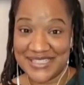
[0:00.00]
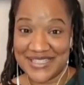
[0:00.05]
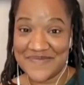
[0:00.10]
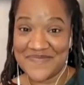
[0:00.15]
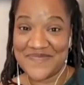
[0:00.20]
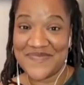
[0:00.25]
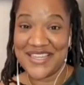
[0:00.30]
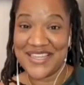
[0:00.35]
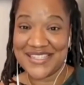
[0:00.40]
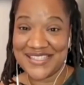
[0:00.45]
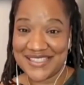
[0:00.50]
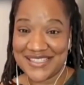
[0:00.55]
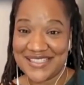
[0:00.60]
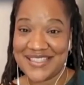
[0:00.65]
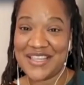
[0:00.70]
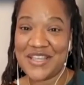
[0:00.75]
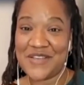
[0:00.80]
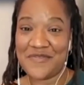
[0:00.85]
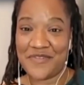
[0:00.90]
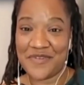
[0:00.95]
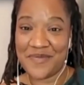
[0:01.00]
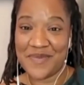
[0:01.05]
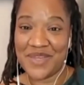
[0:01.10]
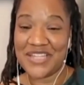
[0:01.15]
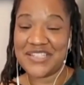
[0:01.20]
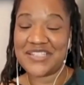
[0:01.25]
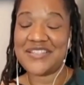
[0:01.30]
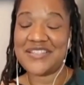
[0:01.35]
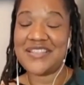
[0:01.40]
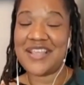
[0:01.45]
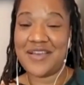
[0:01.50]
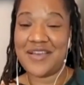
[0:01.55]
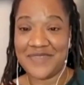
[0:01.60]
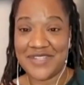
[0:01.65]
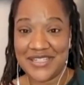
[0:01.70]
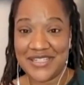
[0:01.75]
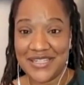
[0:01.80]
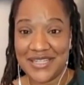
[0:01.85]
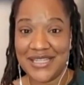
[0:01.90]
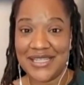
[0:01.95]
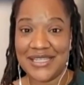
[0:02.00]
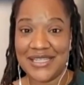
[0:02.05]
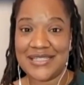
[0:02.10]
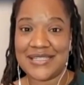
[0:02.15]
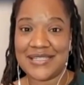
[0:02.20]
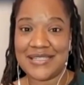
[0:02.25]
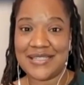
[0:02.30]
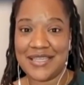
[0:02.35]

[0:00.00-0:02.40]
miss the information that we need to